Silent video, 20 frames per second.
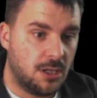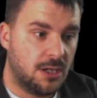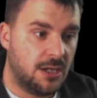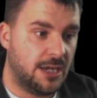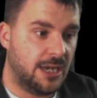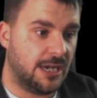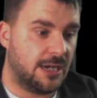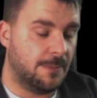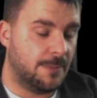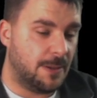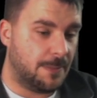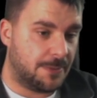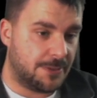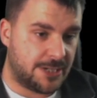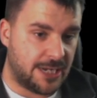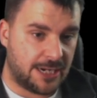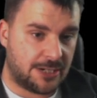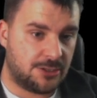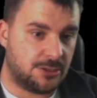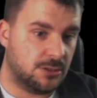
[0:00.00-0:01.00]
It can be
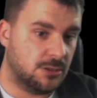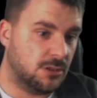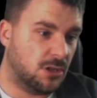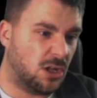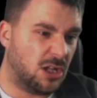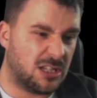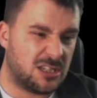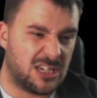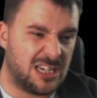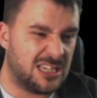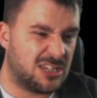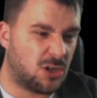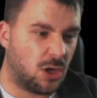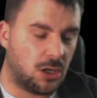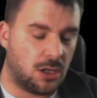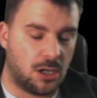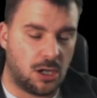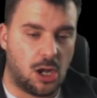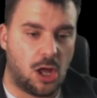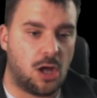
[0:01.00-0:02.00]
protection. It's got a
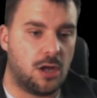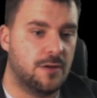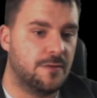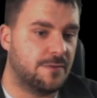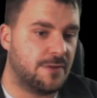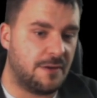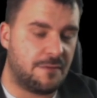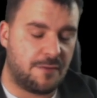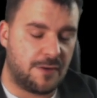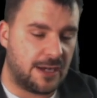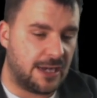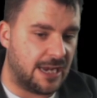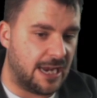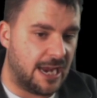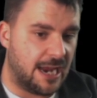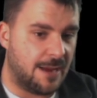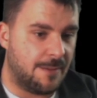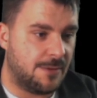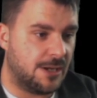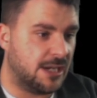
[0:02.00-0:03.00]
lot of different
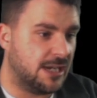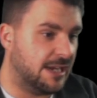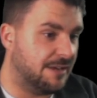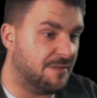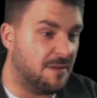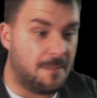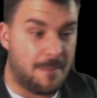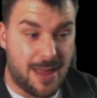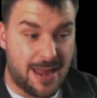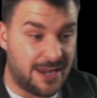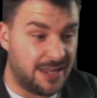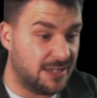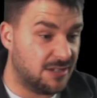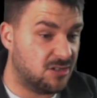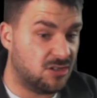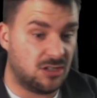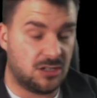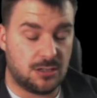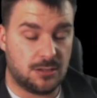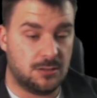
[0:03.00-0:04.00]
game. You can give it menace.
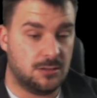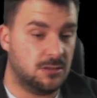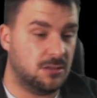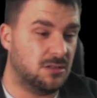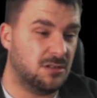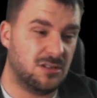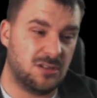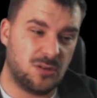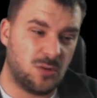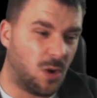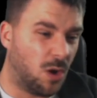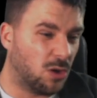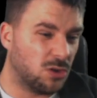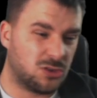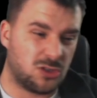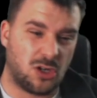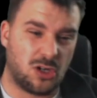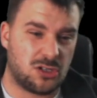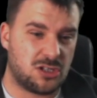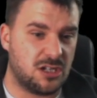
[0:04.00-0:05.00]
You do all
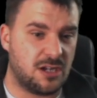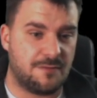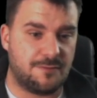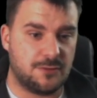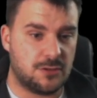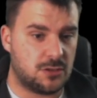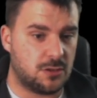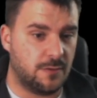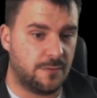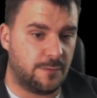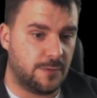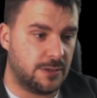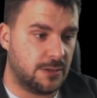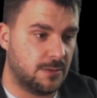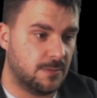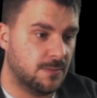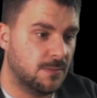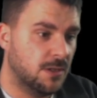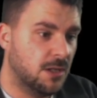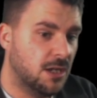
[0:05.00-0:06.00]
sorts of different stuff with
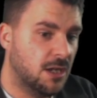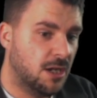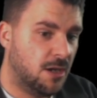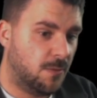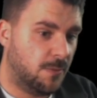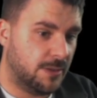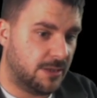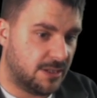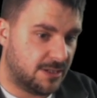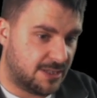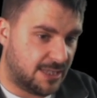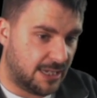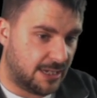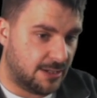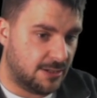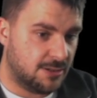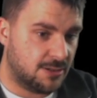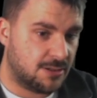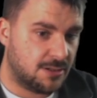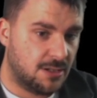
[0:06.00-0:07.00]
them, with the
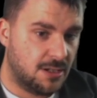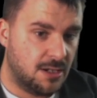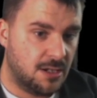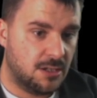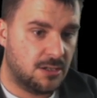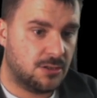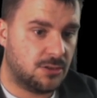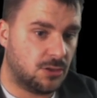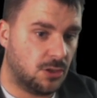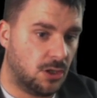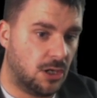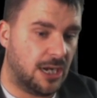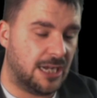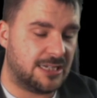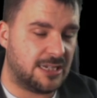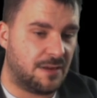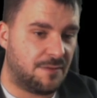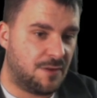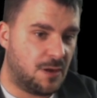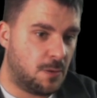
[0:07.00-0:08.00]
stickers. So I
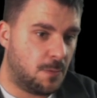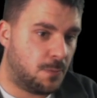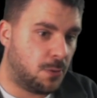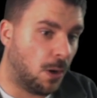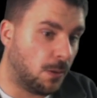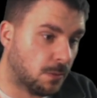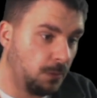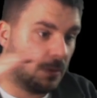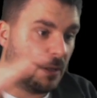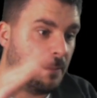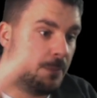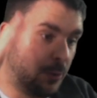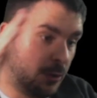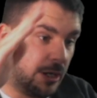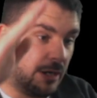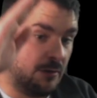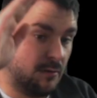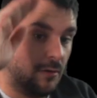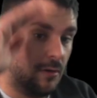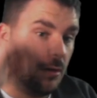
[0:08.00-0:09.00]
definitely would probably put
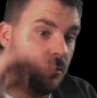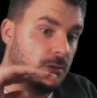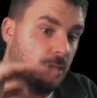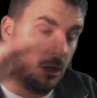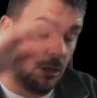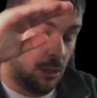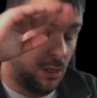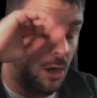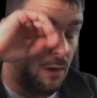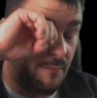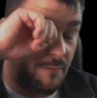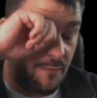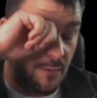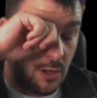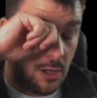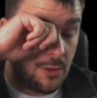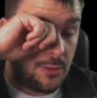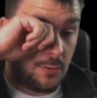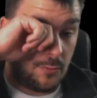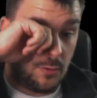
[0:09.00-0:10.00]
it a lot
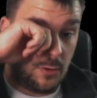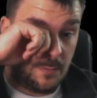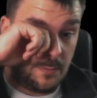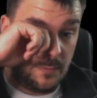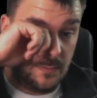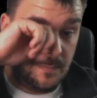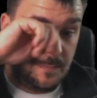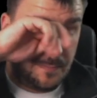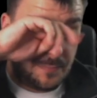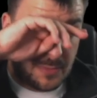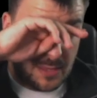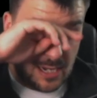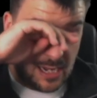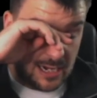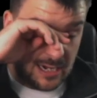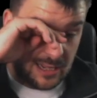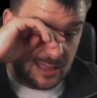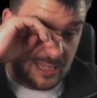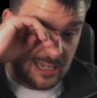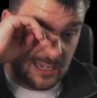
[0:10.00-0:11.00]
further up. And
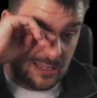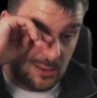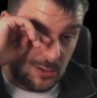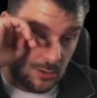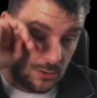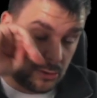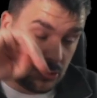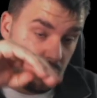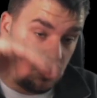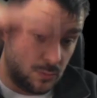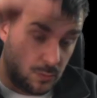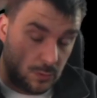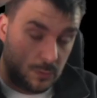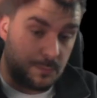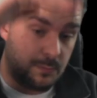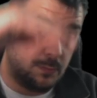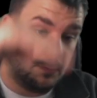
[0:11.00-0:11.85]
I think those two